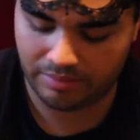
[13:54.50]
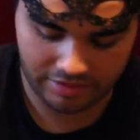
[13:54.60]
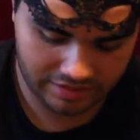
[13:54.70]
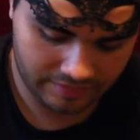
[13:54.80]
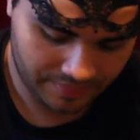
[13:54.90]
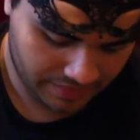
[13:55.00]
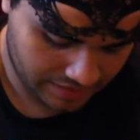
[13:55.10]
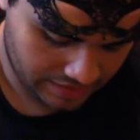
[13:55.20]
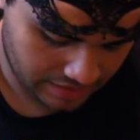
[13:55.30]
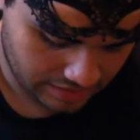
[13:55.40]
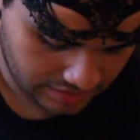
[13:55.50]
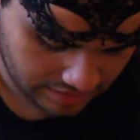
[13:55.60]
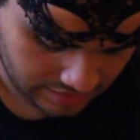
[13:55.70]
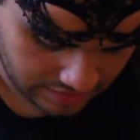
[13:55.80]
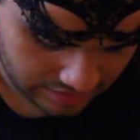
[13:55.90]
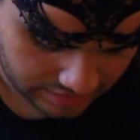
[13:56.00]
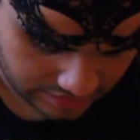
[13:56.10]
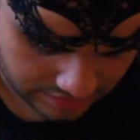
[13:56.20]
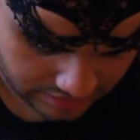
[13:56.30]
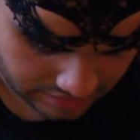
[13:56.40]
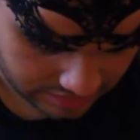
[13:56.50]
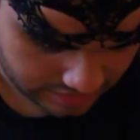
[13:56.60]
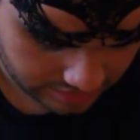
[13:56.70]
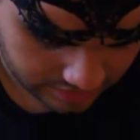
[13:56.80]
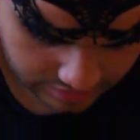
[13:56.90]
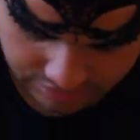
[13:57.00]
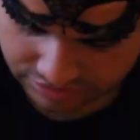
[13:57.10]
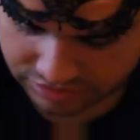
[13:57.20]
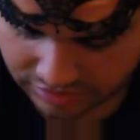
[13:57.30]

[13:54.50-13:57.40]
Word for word: a bit. Uh, just